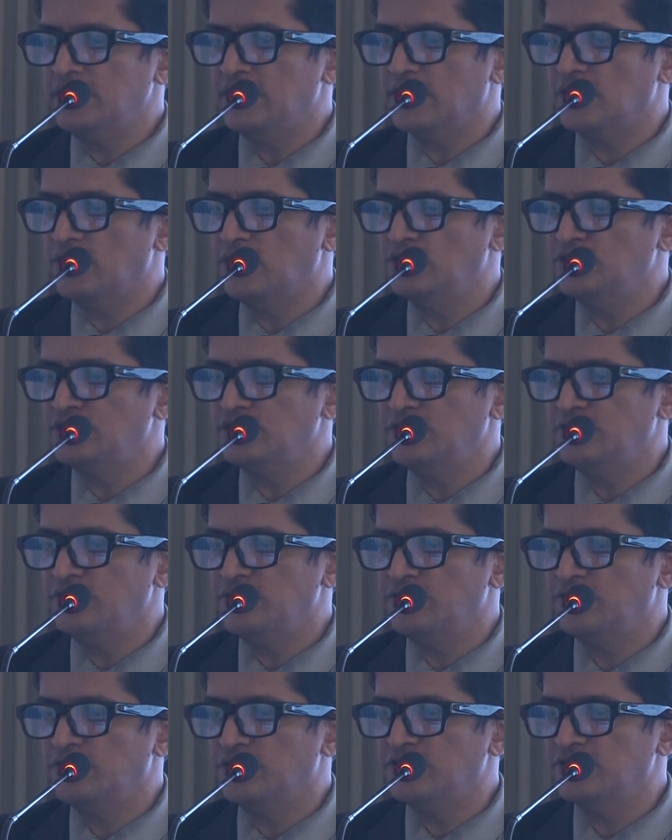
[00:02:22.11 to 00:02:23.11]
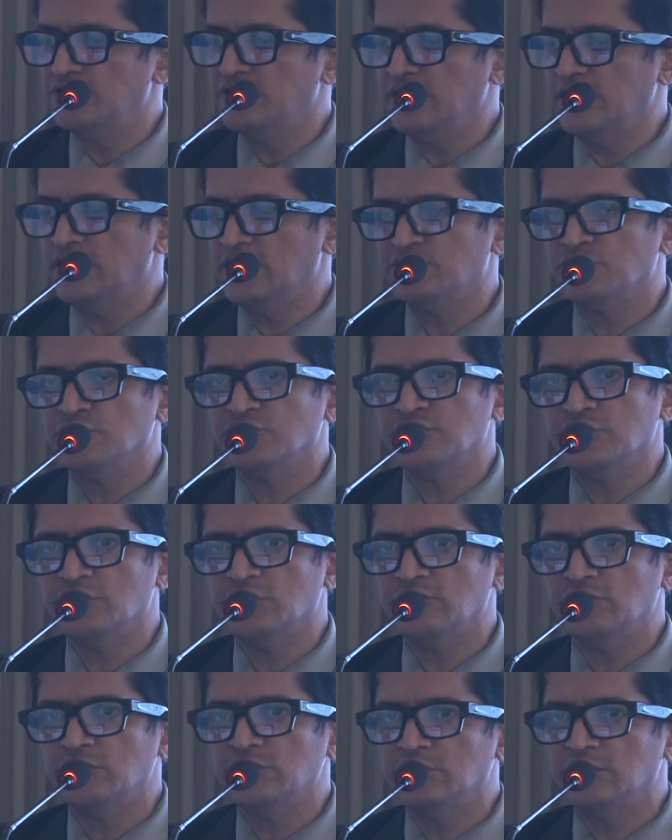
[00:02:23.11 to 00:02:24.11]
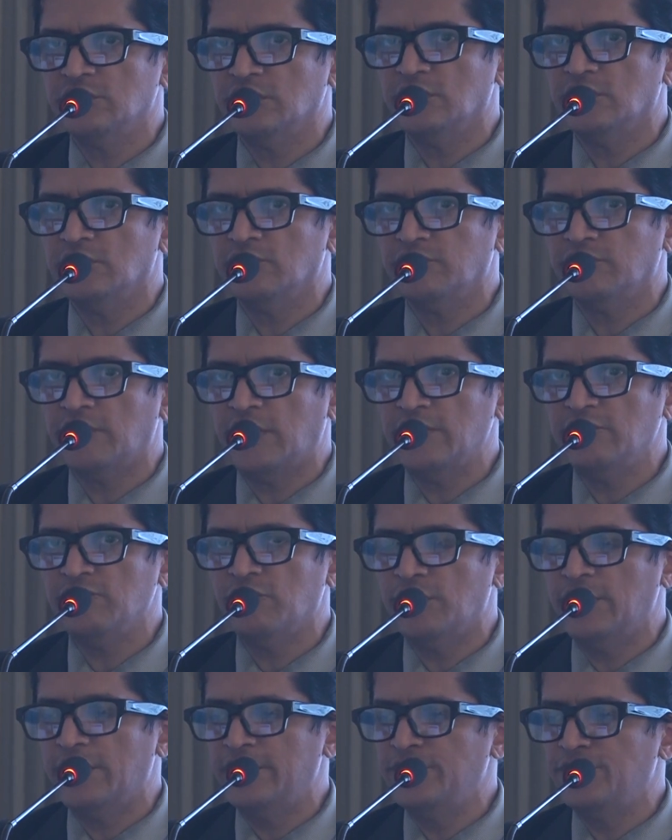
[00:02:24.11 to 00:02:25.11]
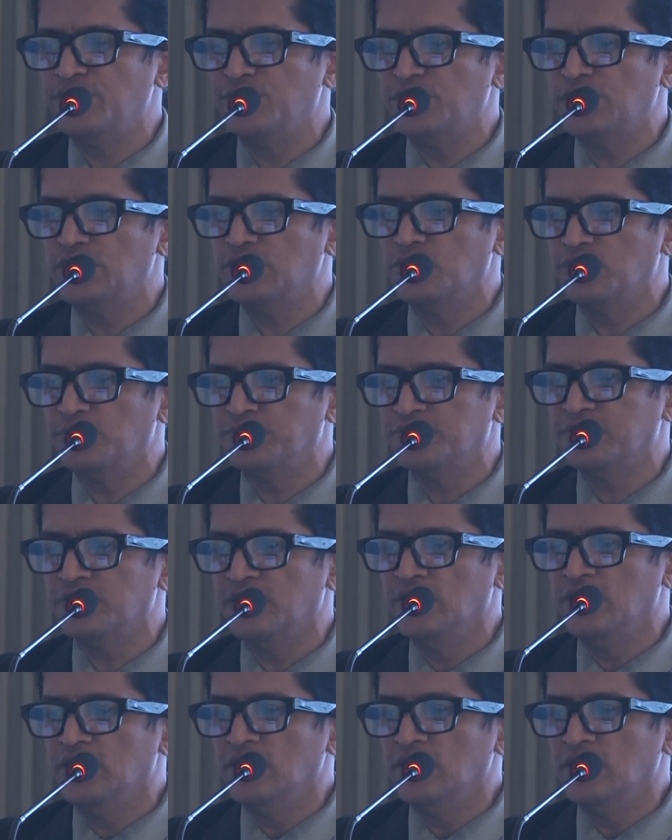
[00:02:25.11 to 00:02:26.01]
Technology Review for Racing, and associated with 5 editorial groups.